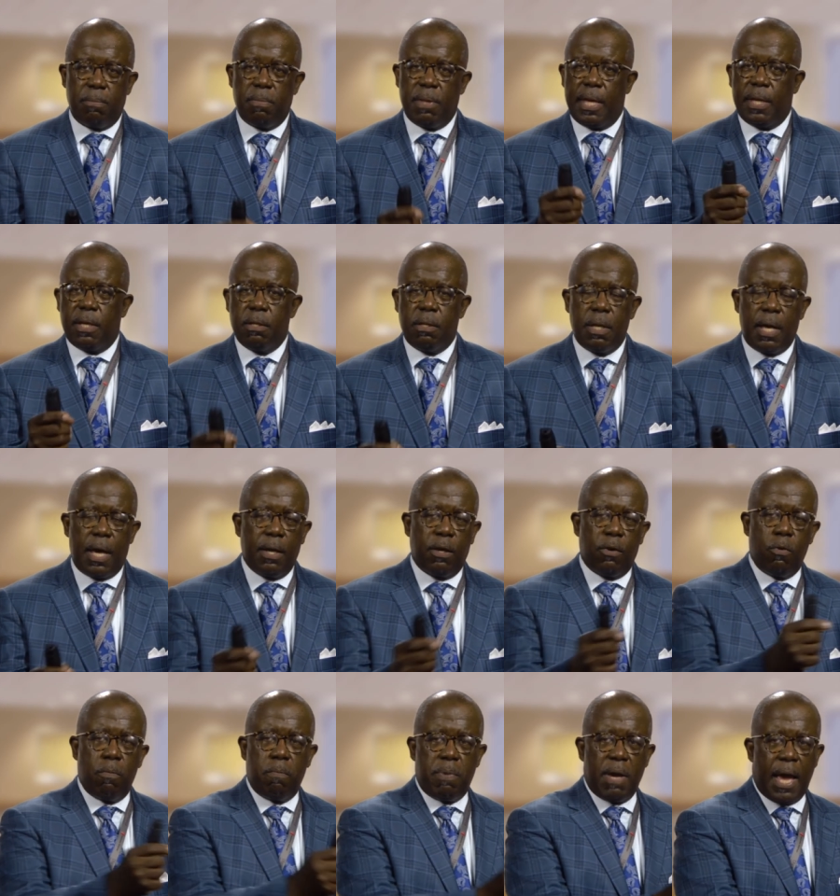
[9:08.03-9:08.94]
They could not
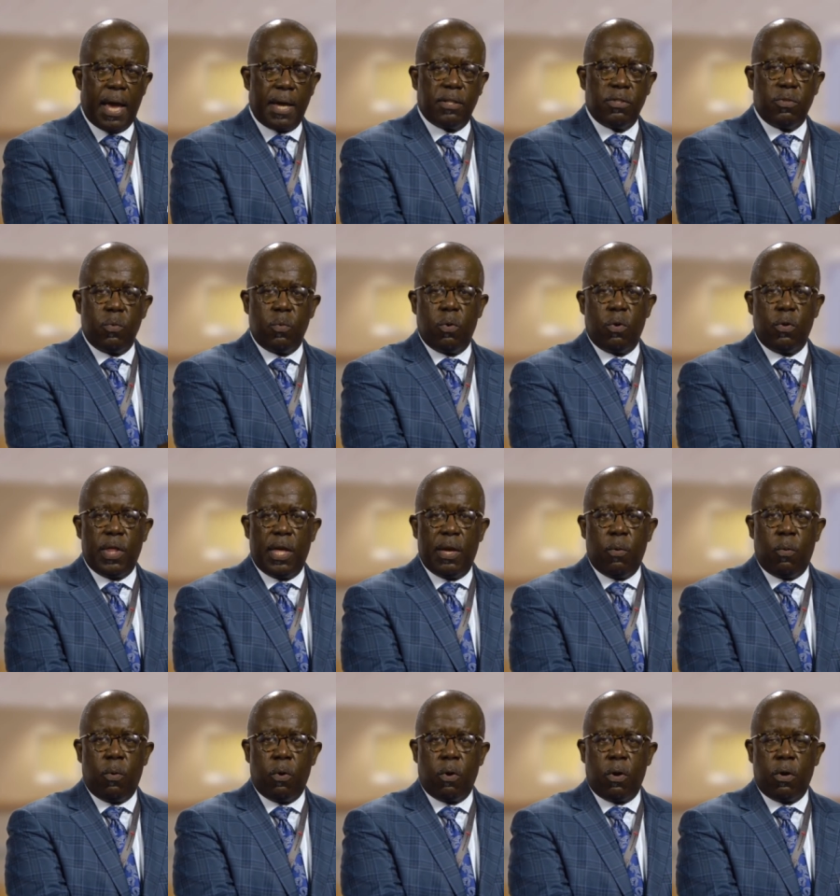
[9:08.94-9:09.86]
go back to where they
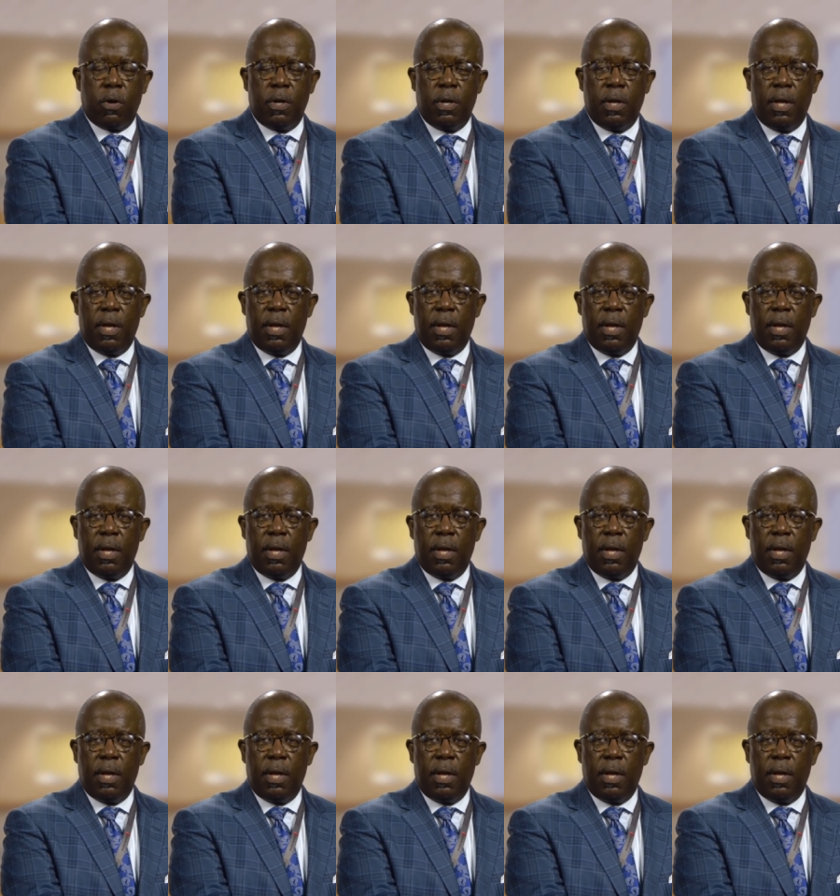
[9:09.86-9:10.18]
were.